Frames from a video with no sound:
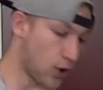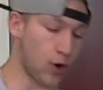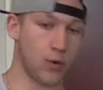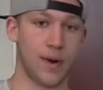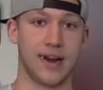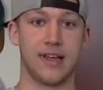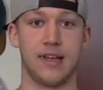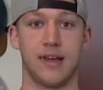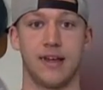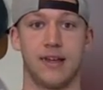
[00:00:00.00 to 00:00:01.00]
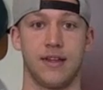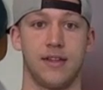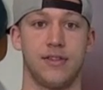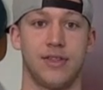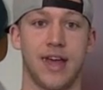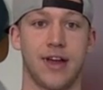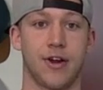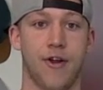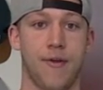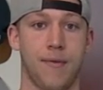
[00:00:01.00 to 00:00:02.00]
already
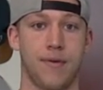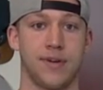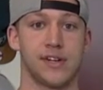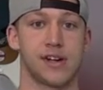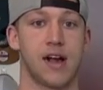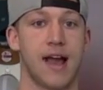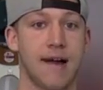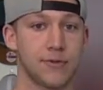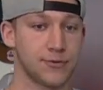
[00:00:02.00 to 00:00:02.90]
there. I have a